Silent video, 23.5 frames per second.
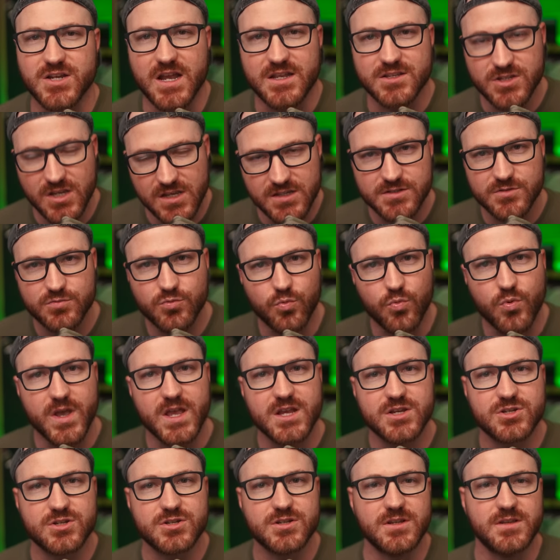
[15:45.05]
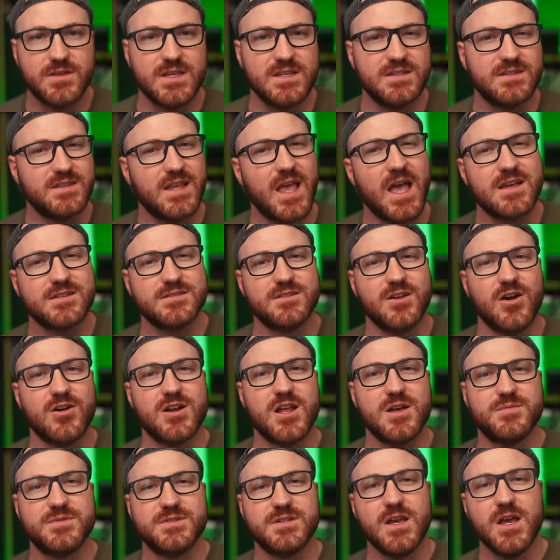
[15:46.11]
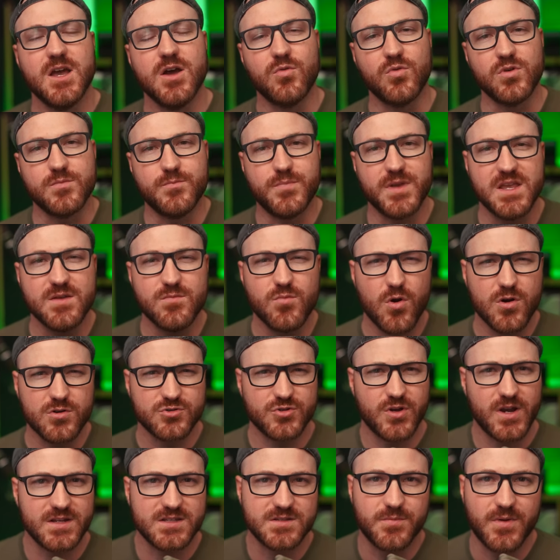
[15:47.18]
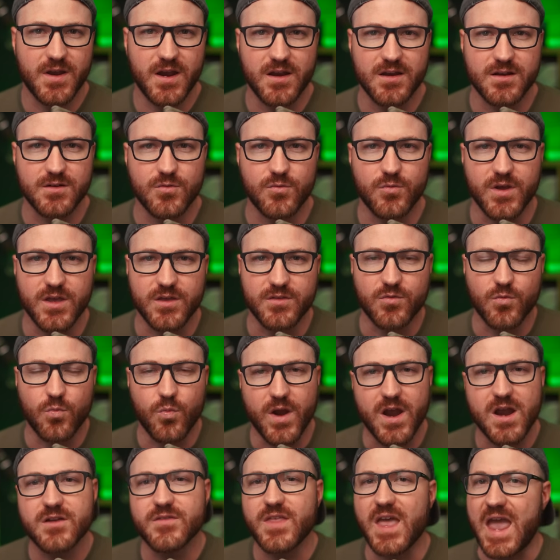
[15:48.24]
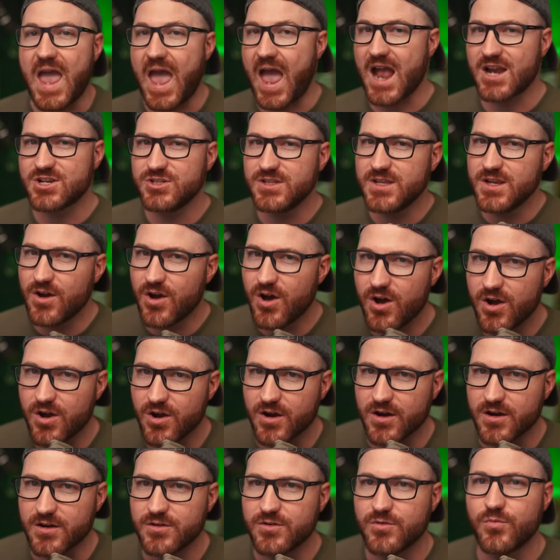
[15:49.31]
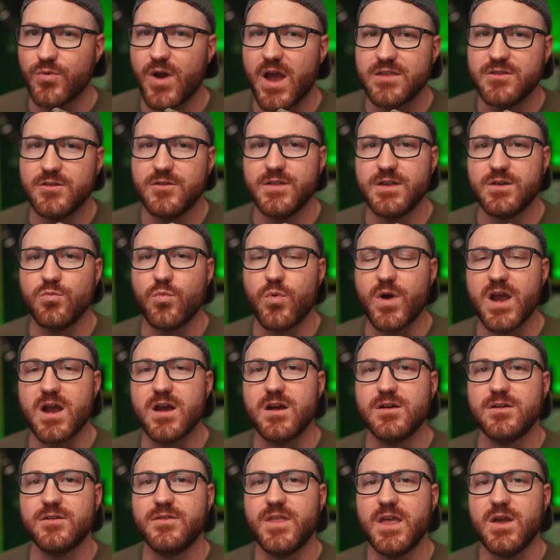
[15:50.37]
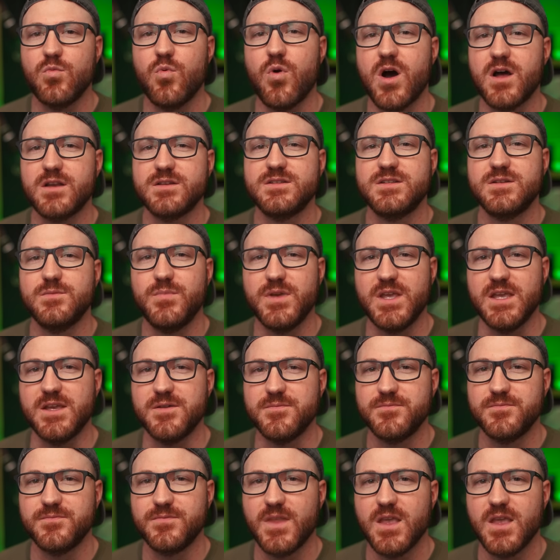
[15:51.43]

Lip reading: I just wish these tech startups would be more transparent with where they actually are rather than where they want to be.